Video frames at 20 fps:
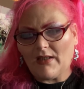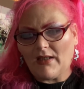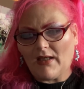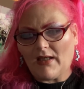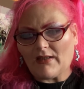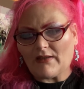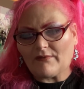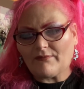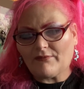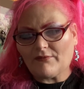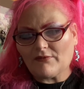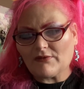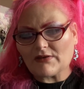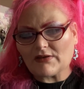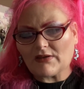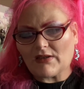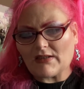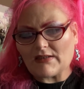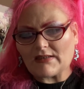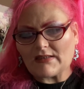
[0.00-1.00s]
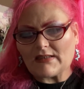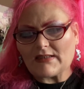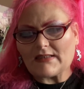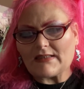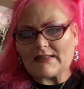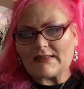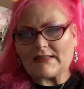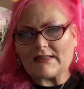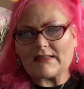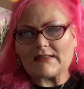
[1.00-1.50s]
And a full size of this
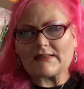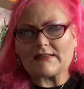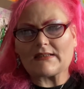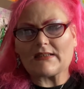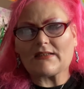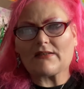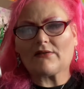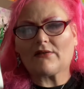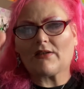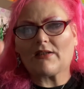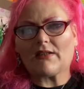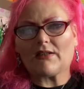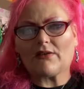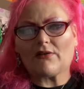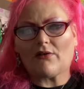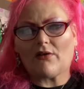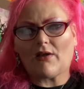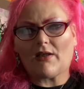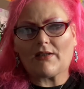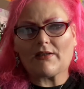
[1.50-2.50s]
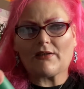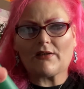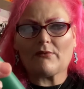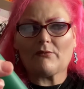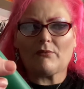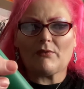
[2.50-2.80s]
is $16.99, and